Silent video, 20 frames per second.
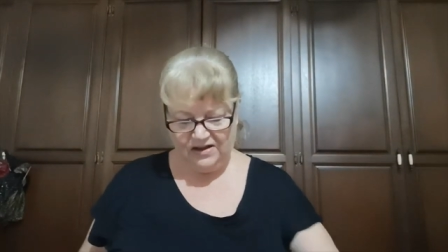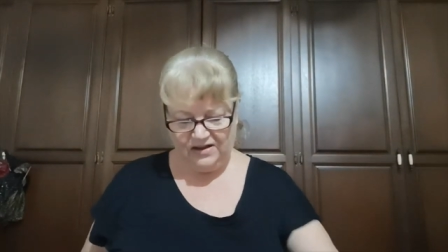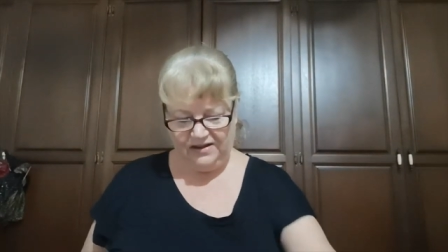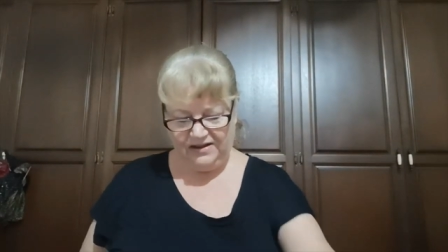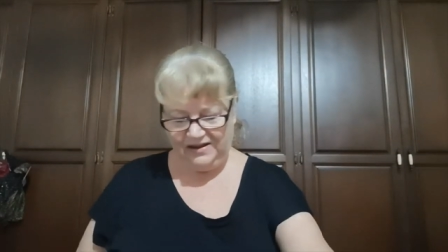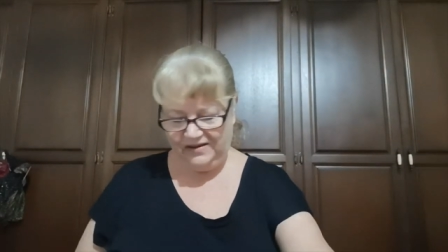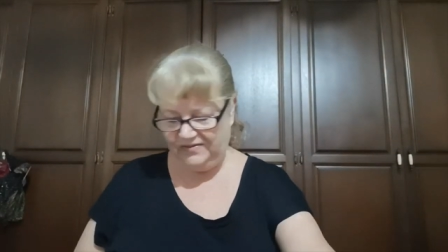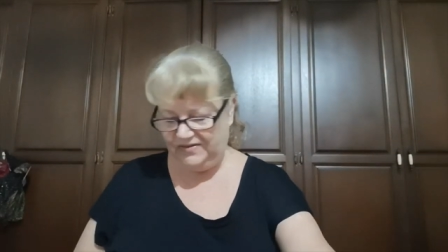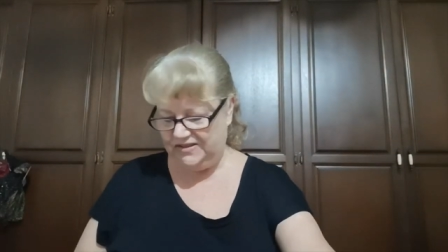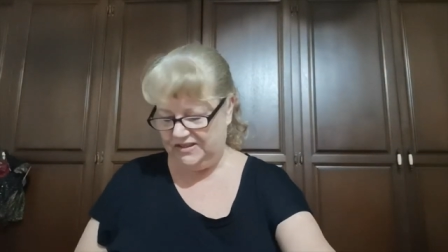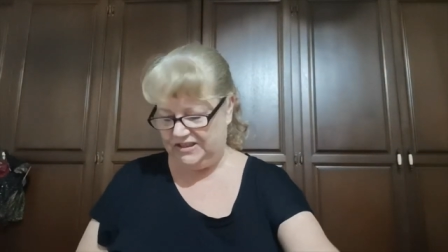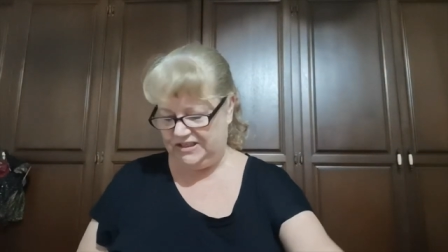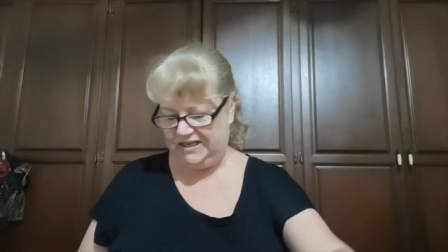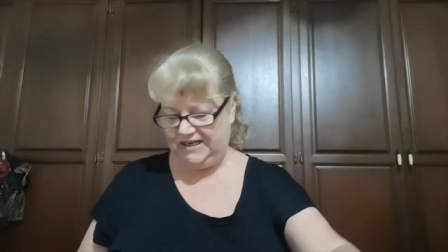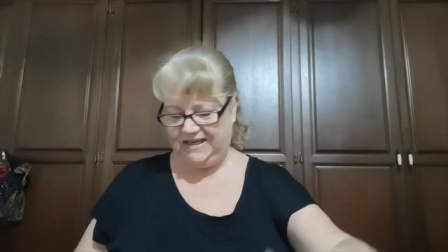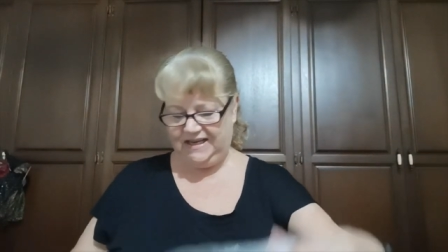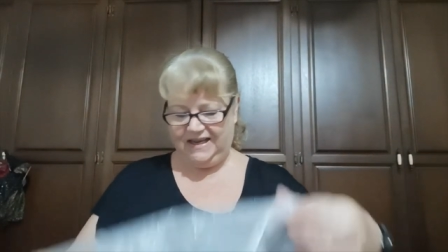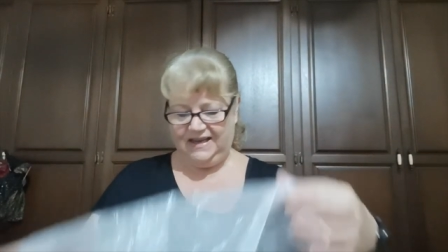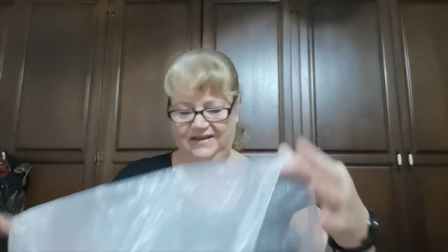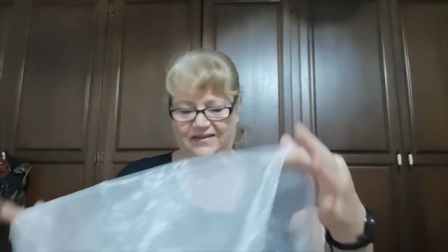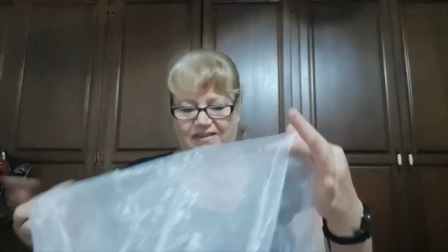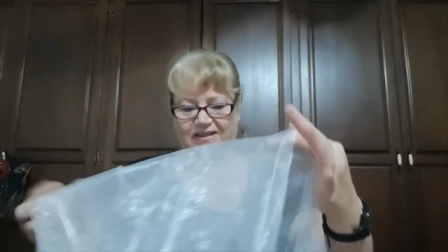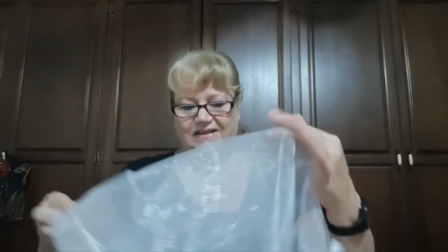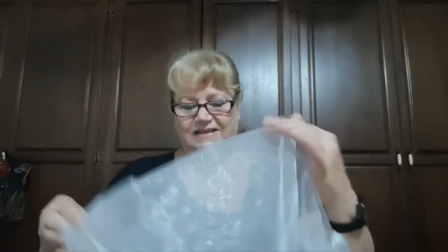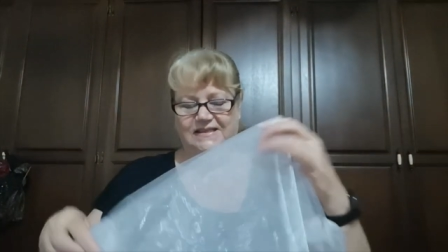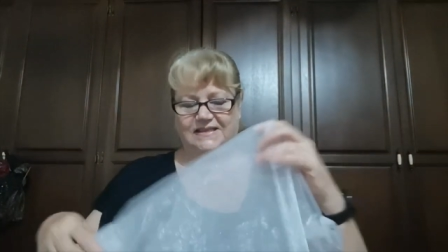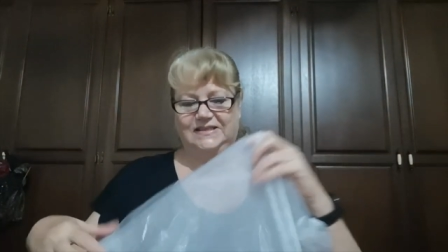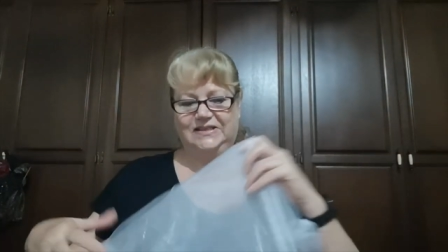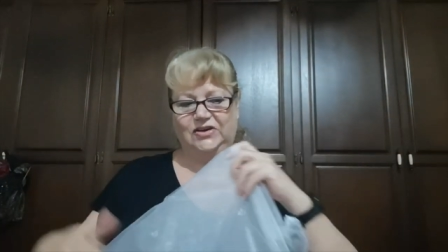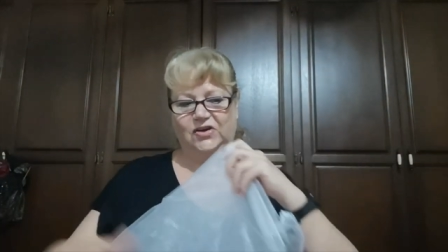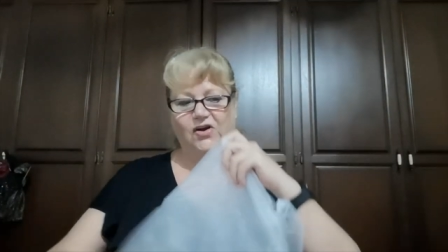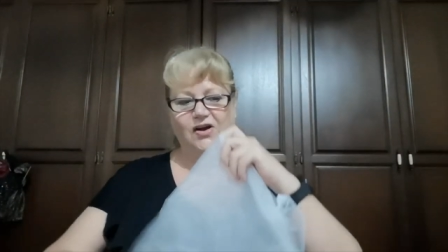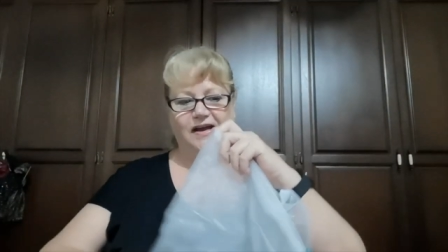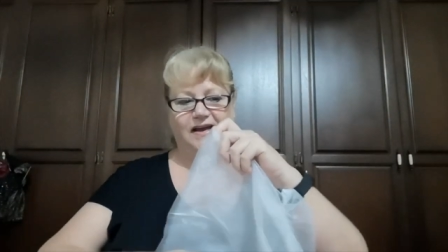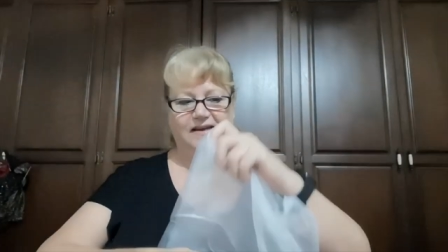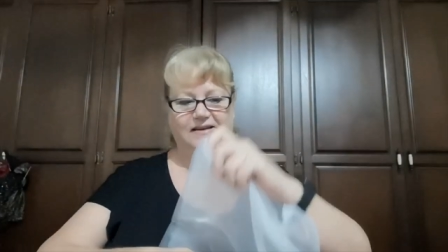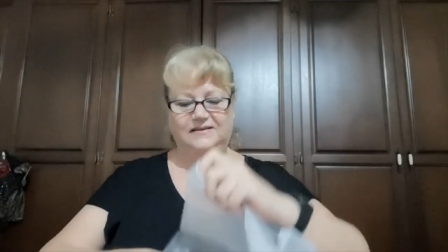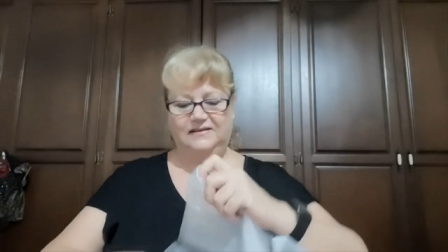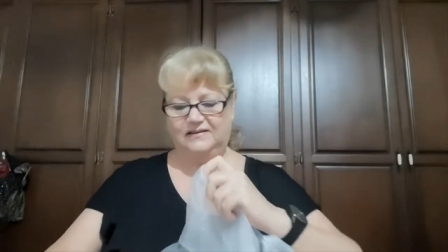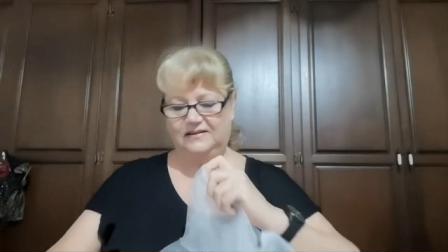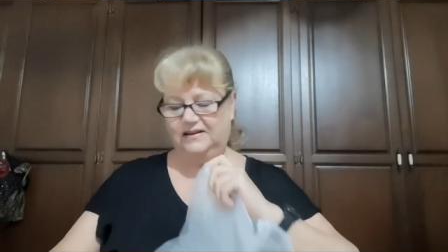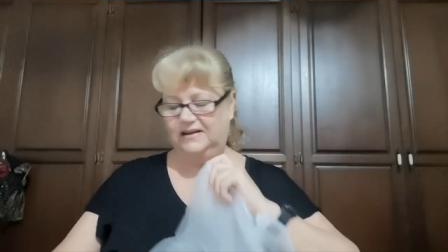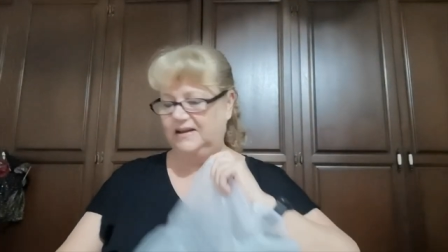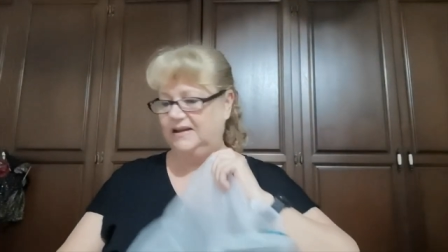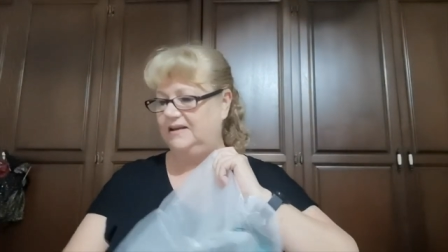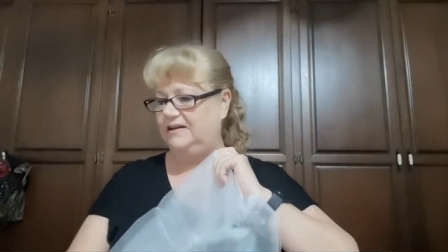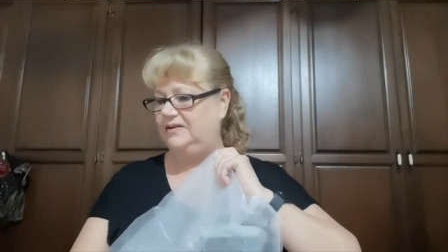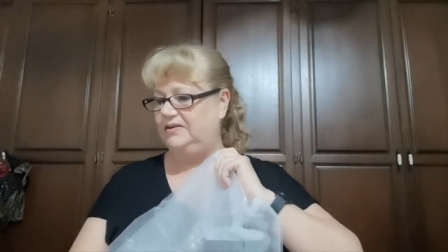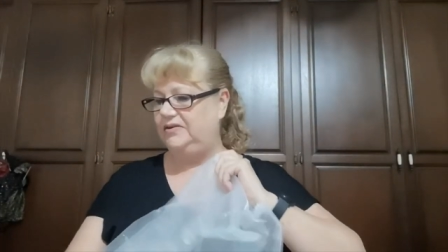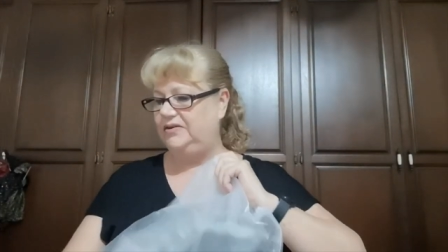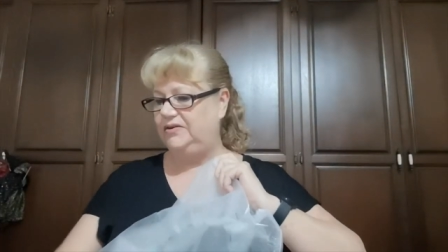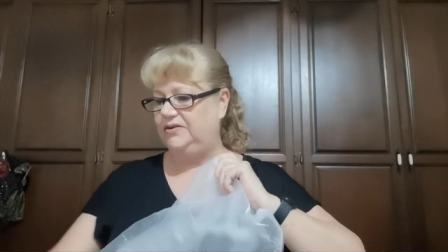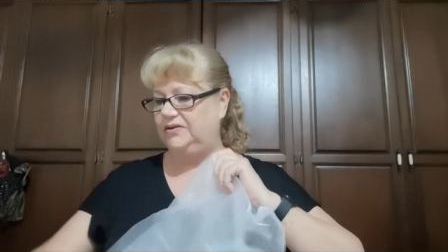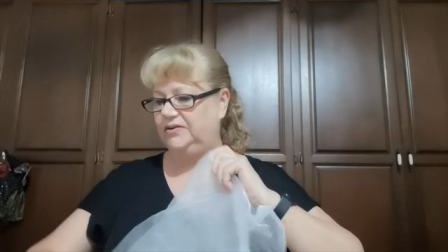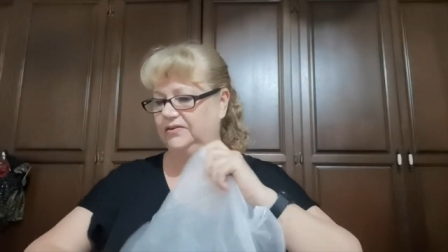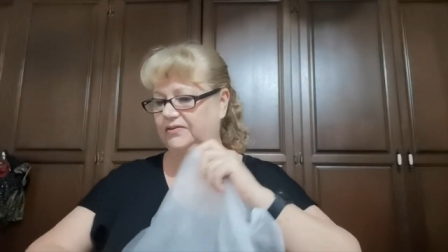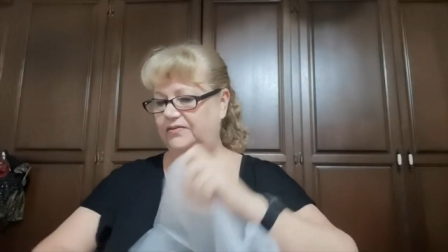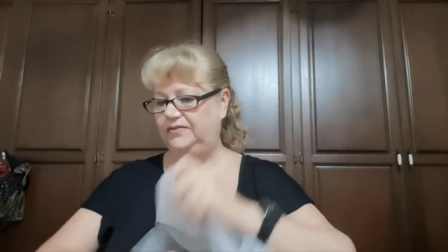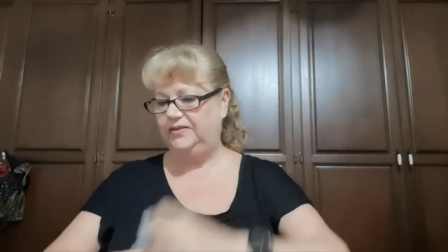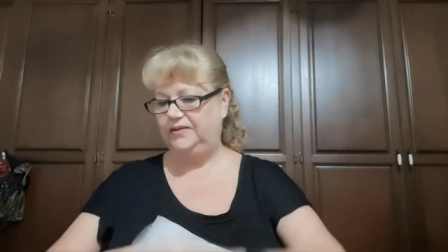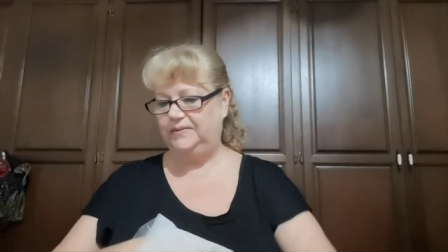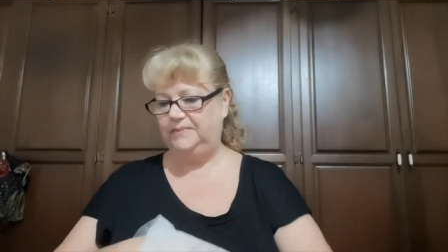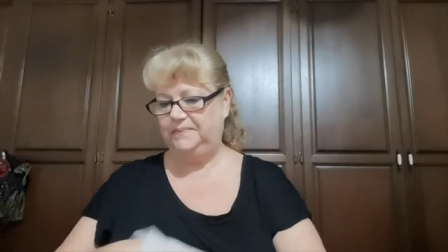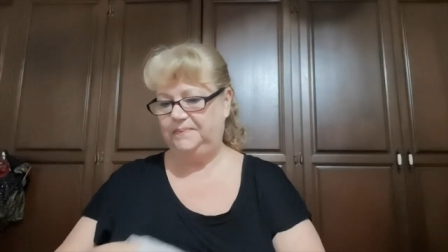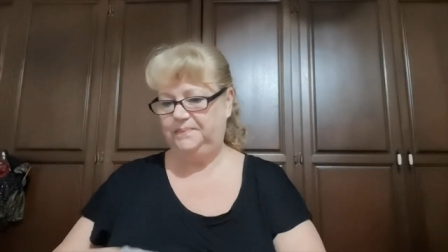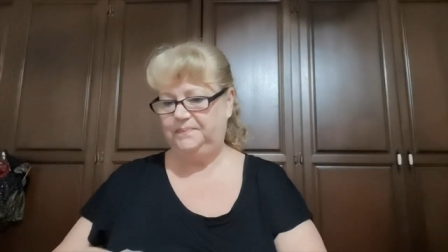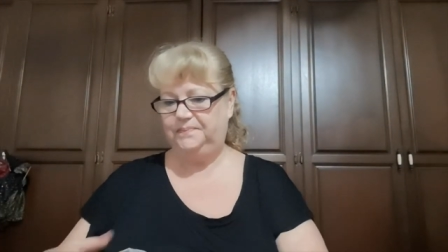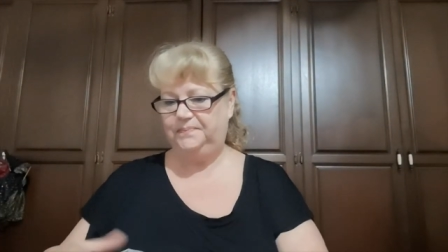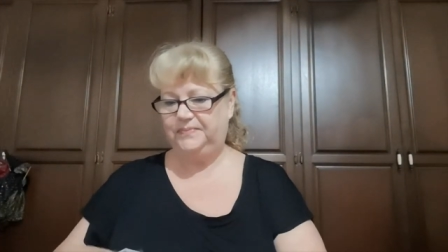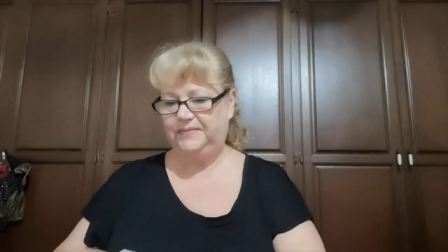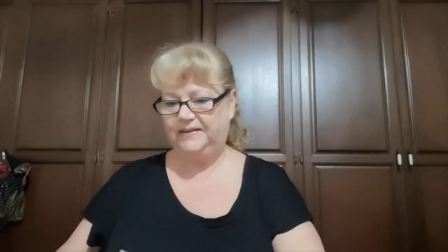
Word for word: I'll have to check out their site. I hadn't heard of them.